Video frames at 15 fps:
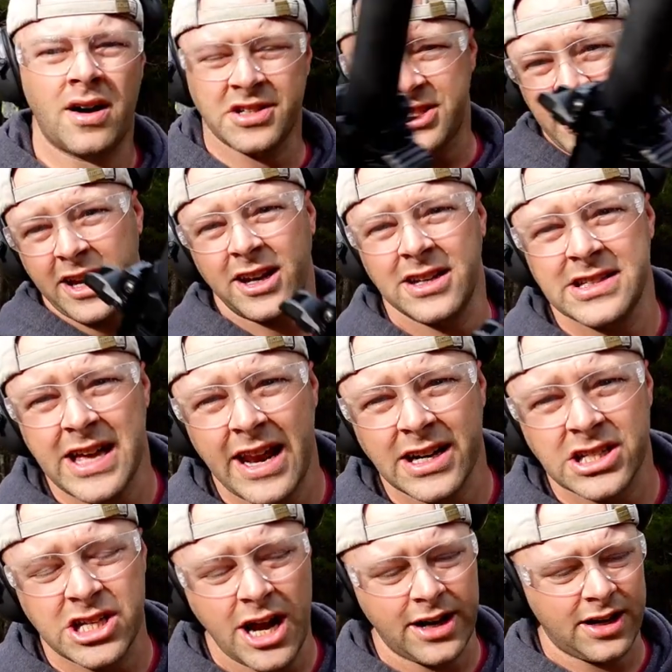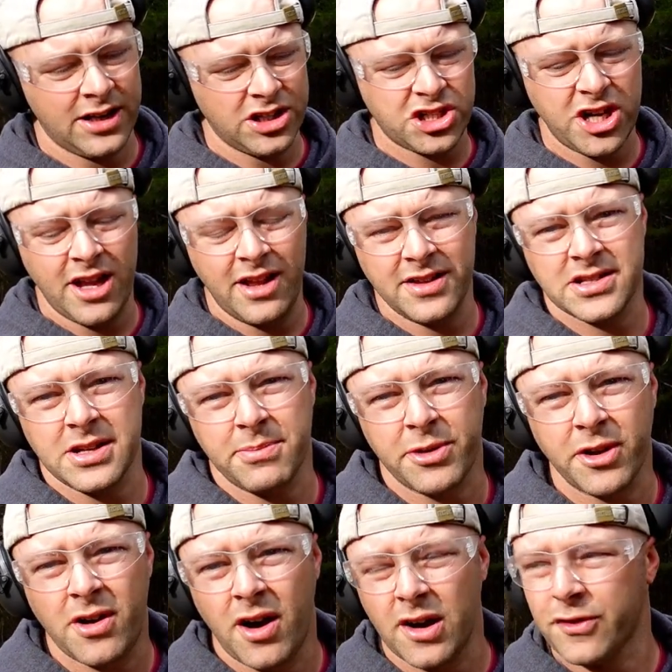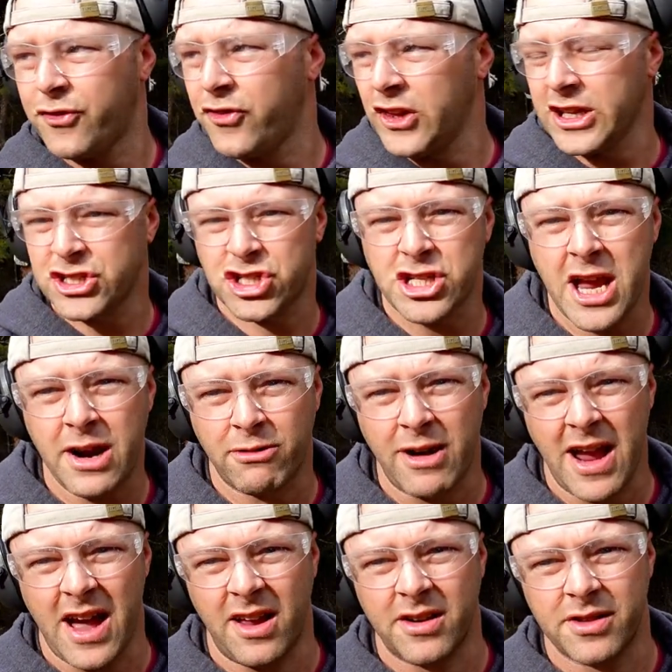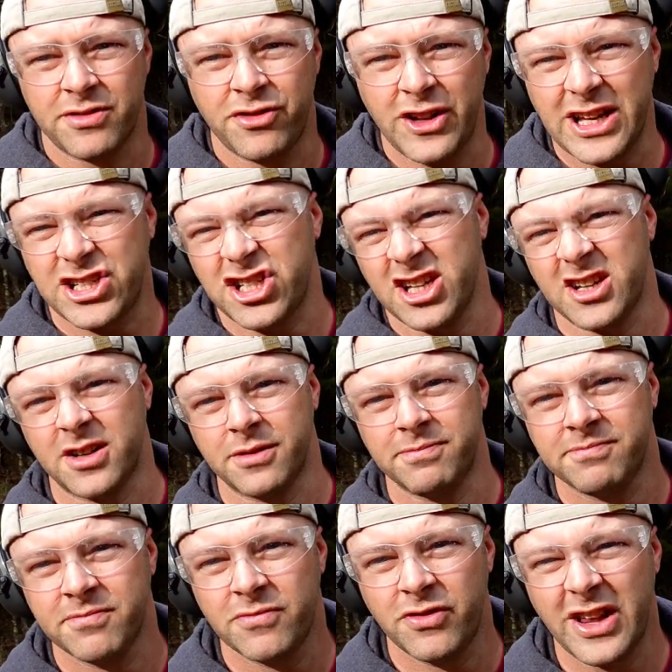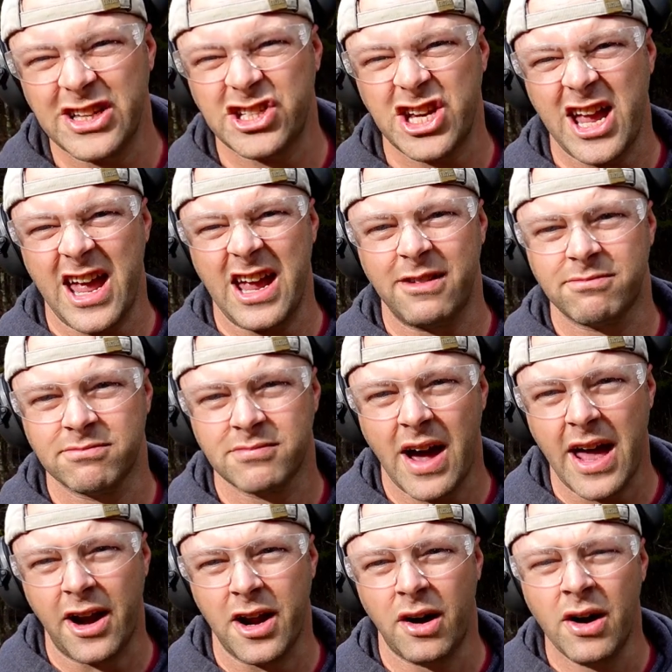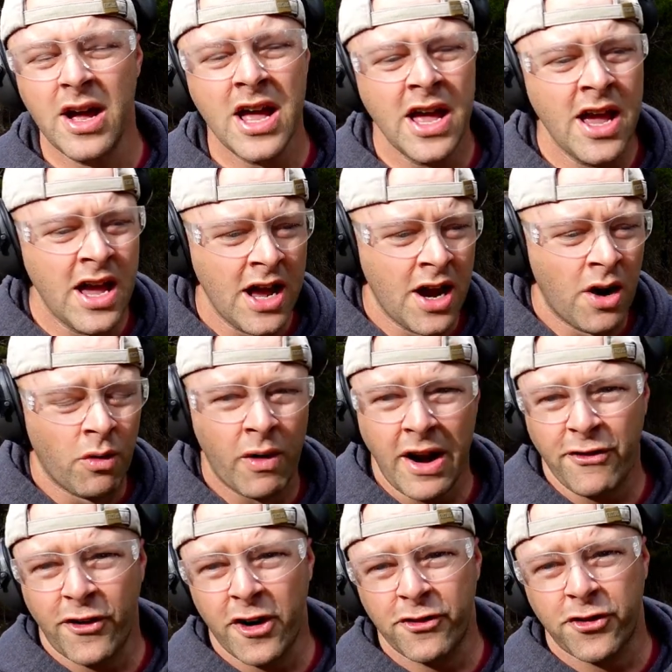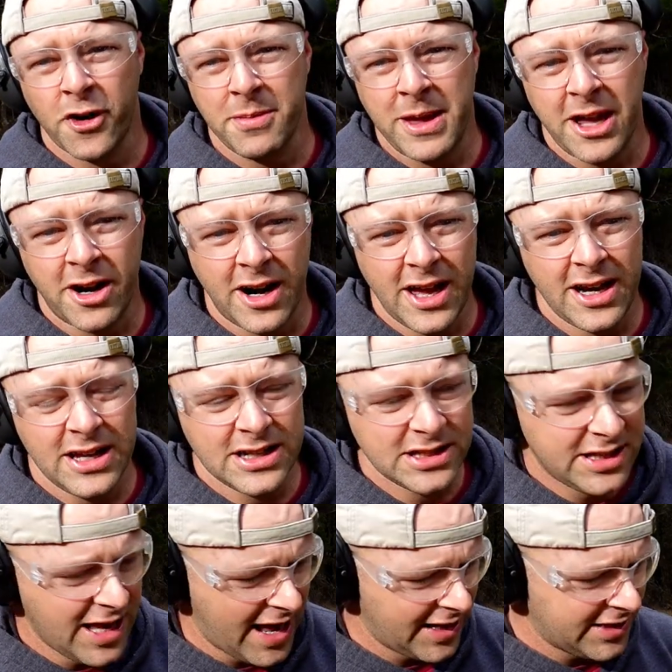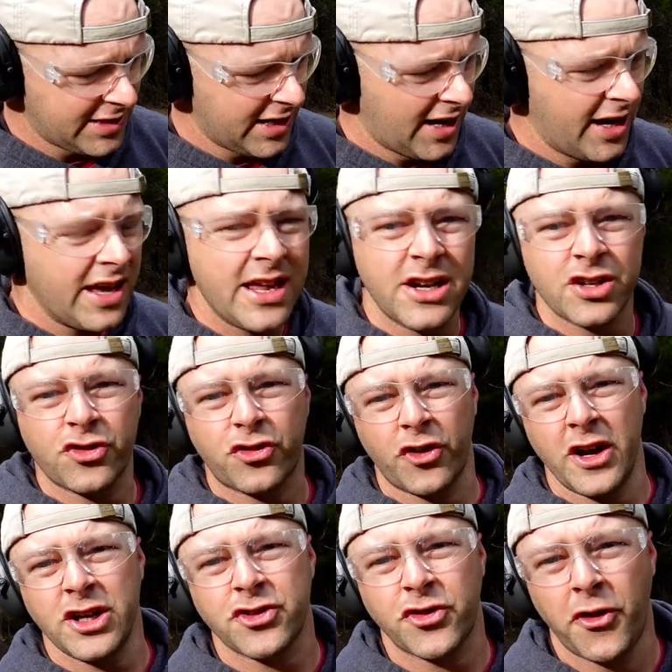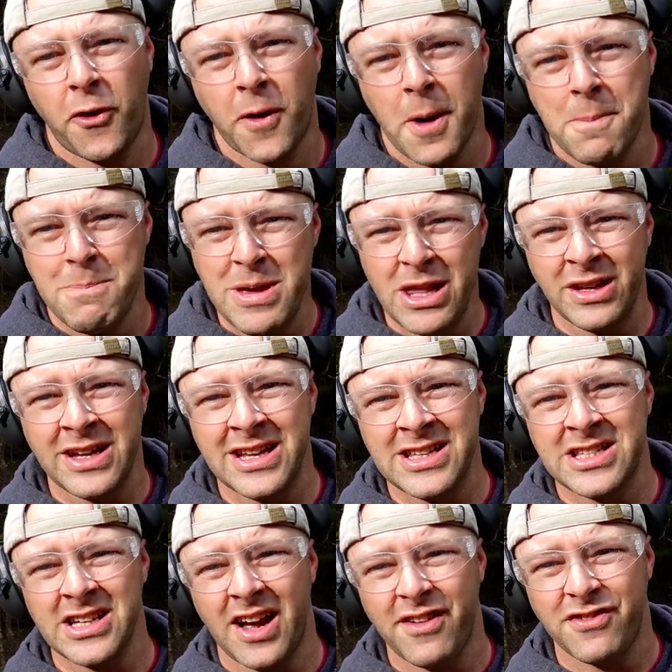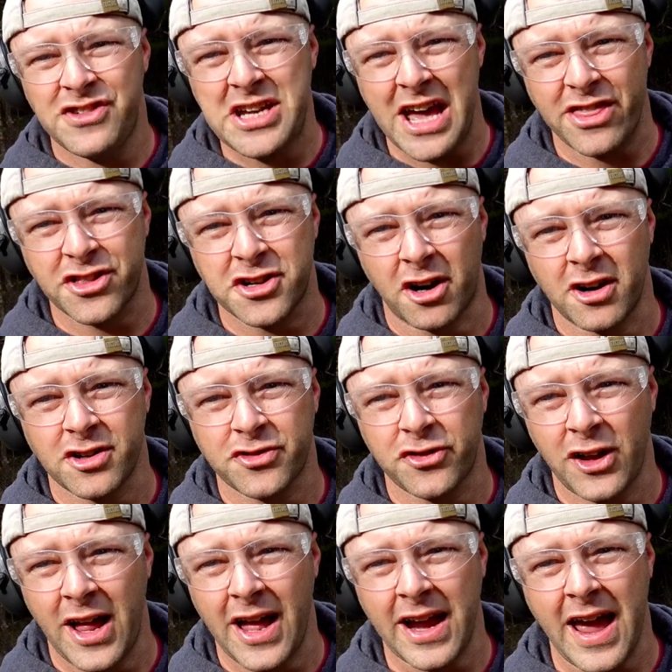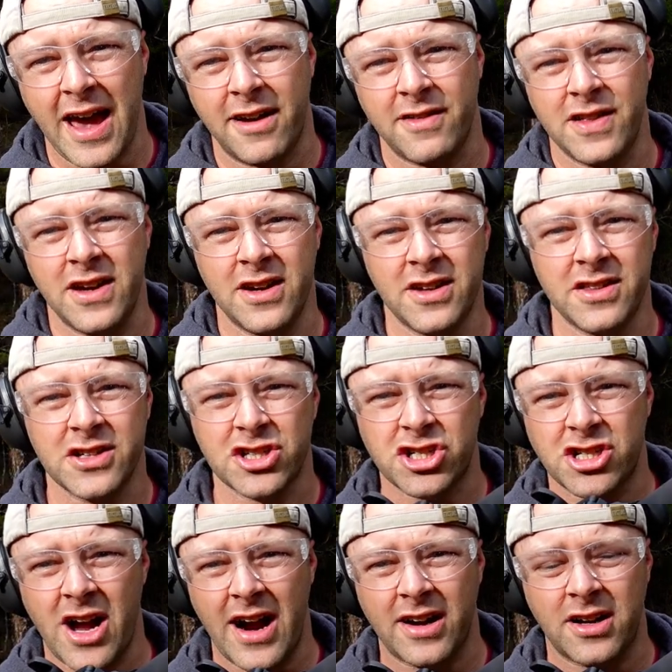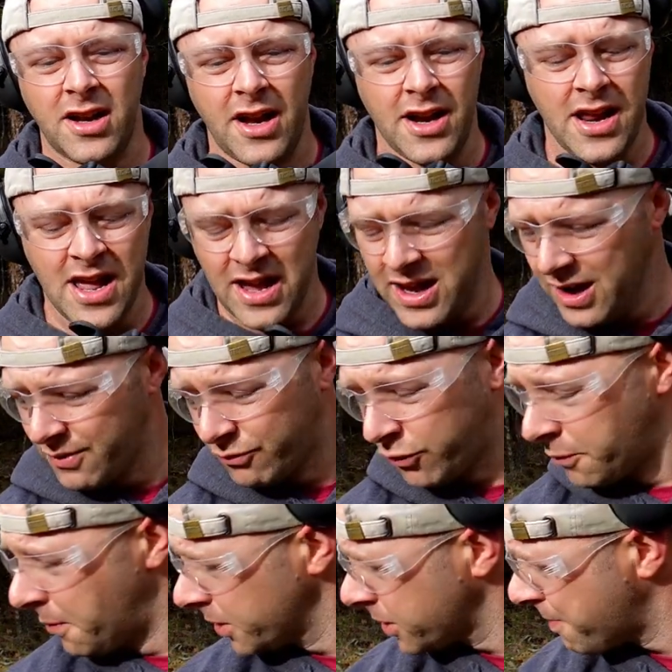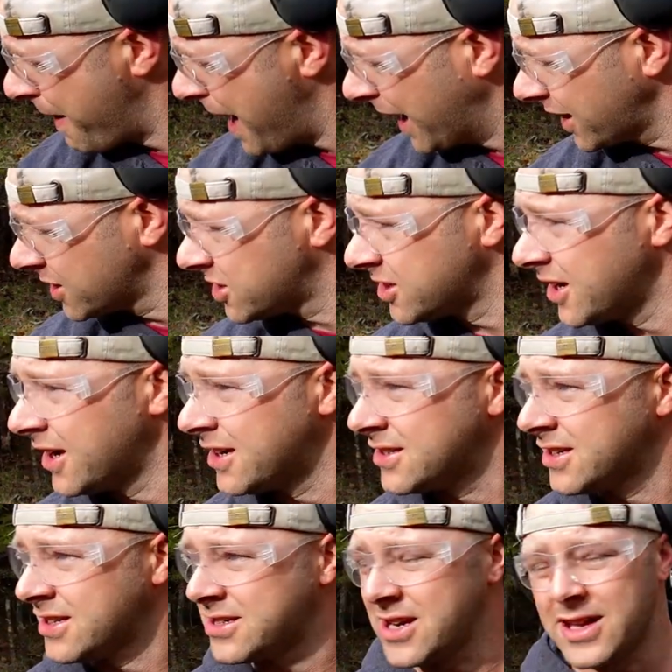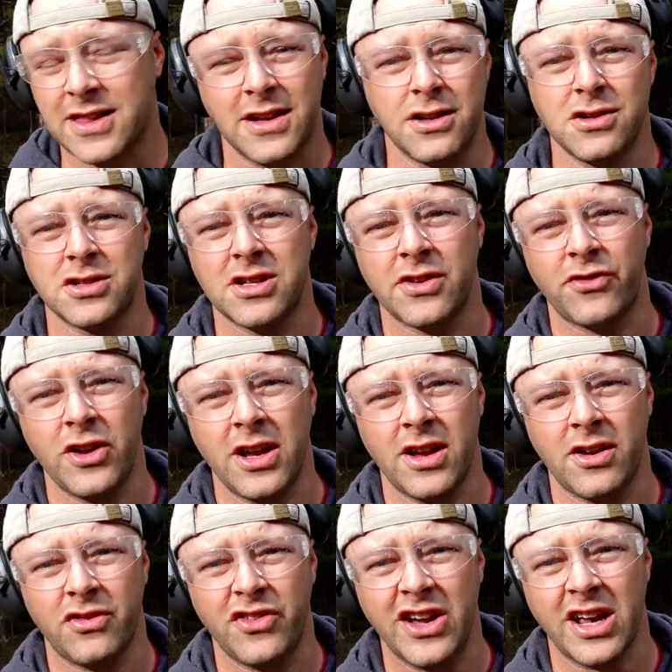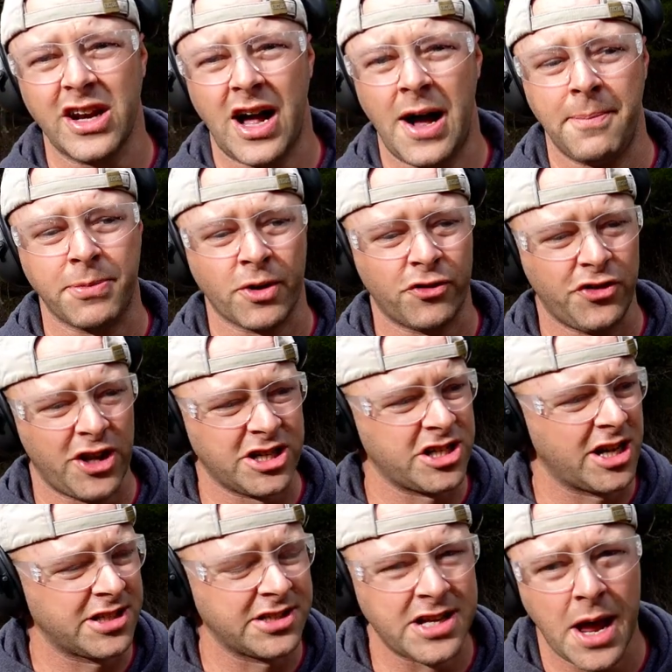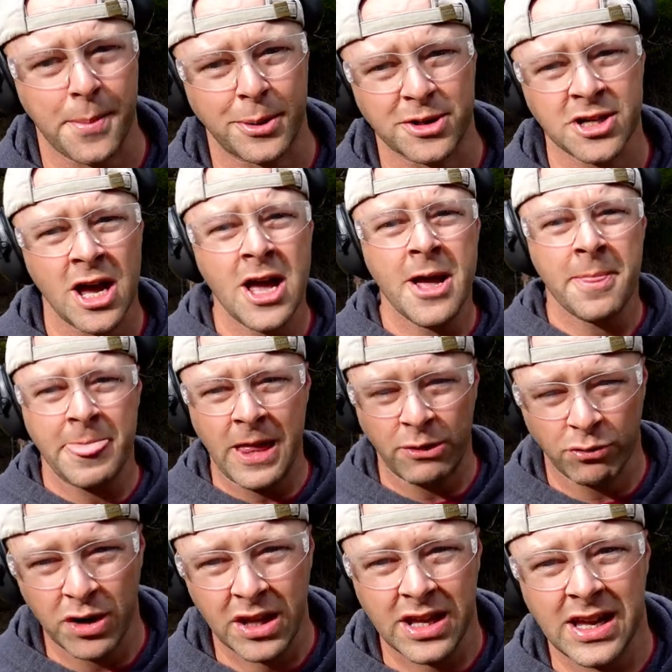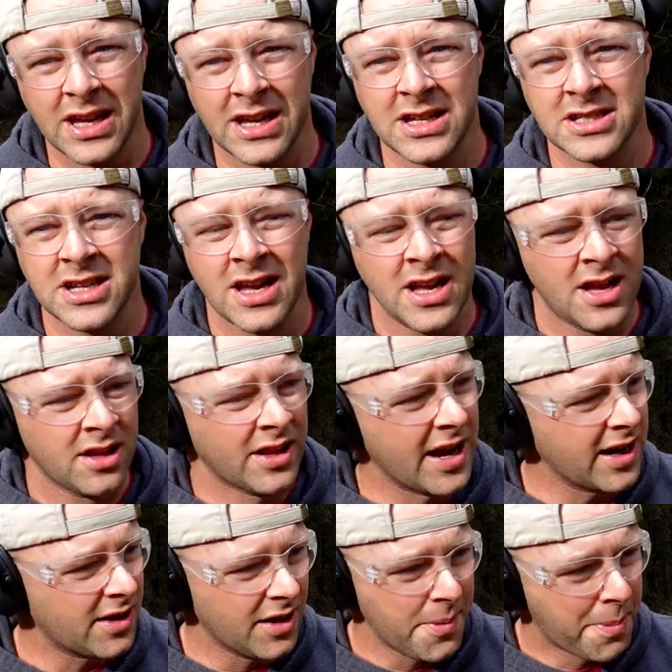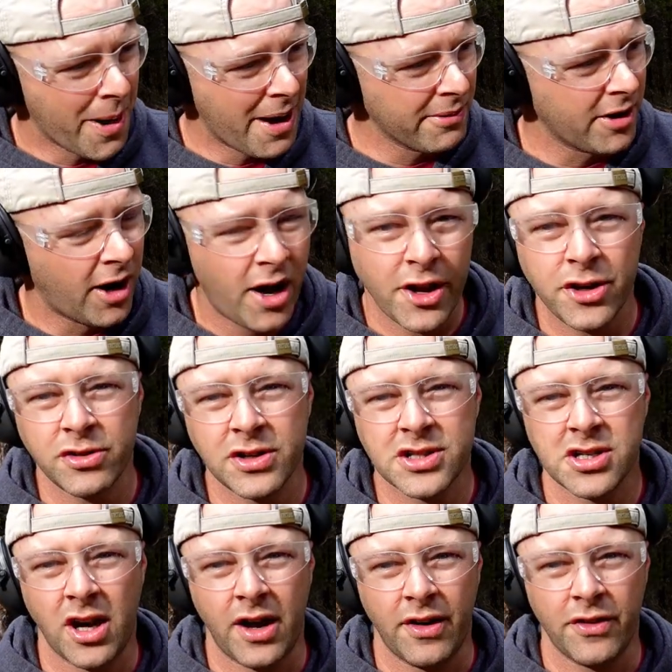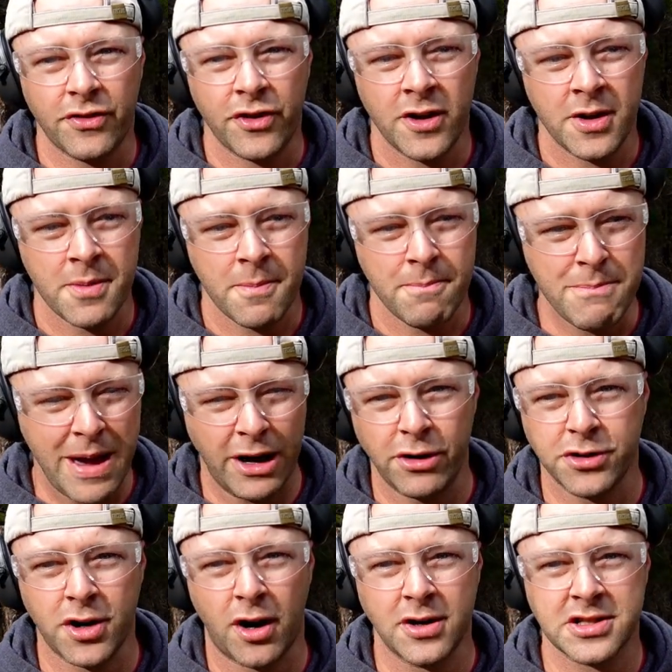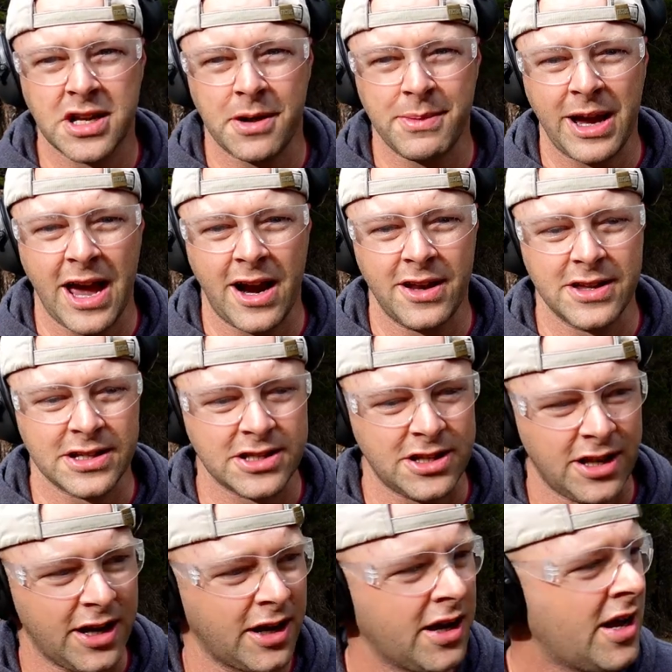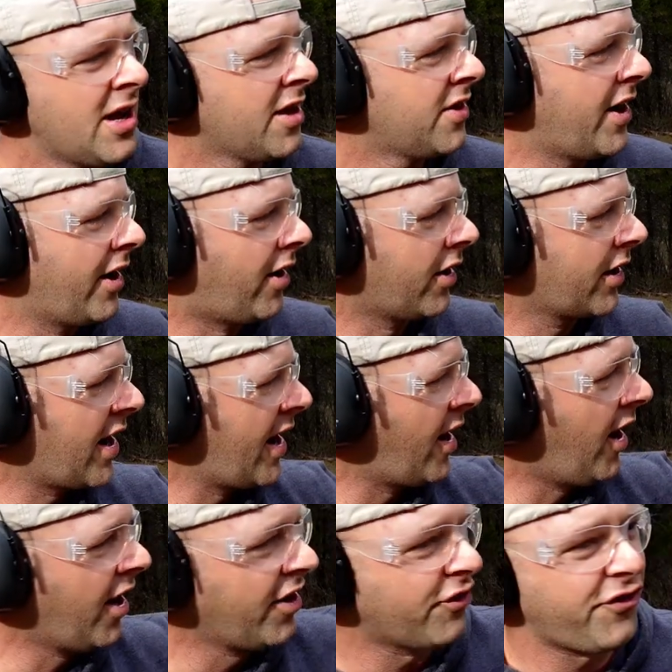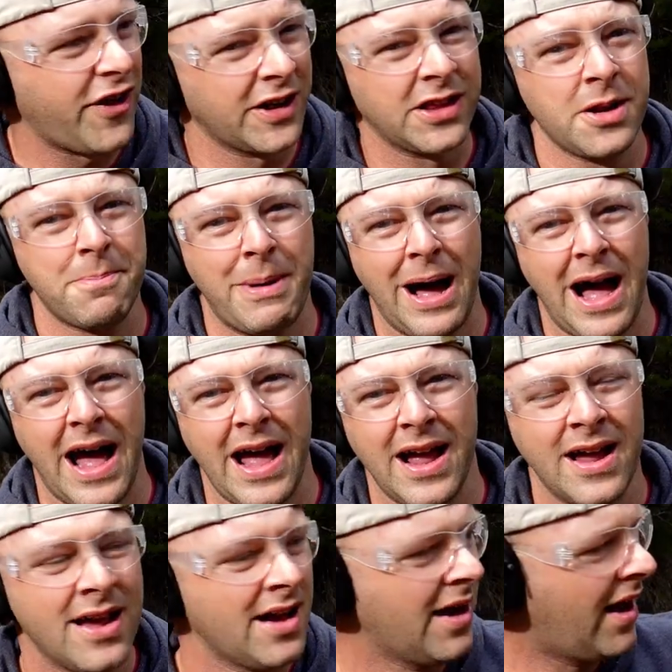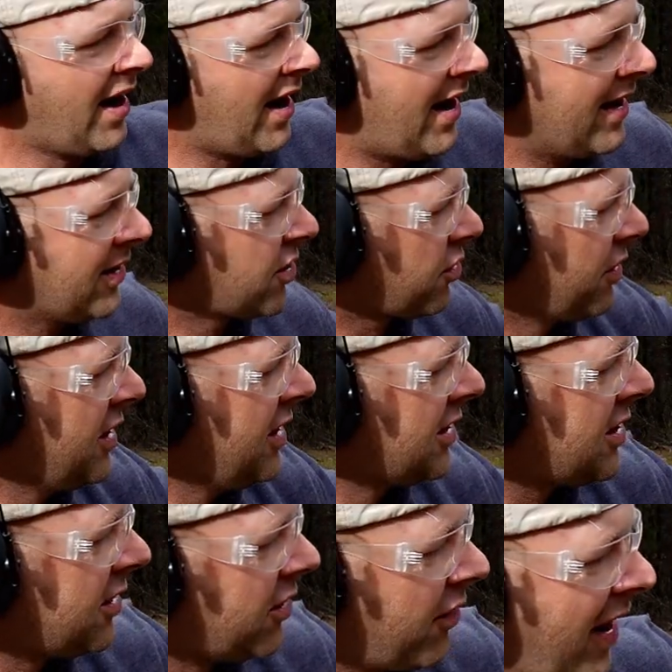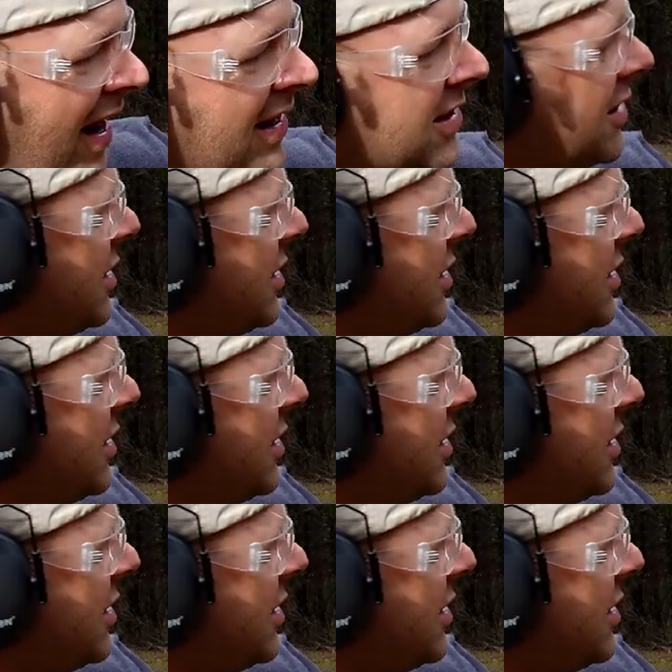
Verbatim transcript: Our second exotic shotgun shell is something called a fleshe round or flèche it or fleshe. I don't know. What I've heard from the internet is that uh, it is French for millions of death darts flying out of the end of this shotgun, and from what the package says, they say they used it in Vietnam to flush out snipers. It really is like probably hundreds of metal darts coming out of this thing that are kind of unaffected by uh, trees and grass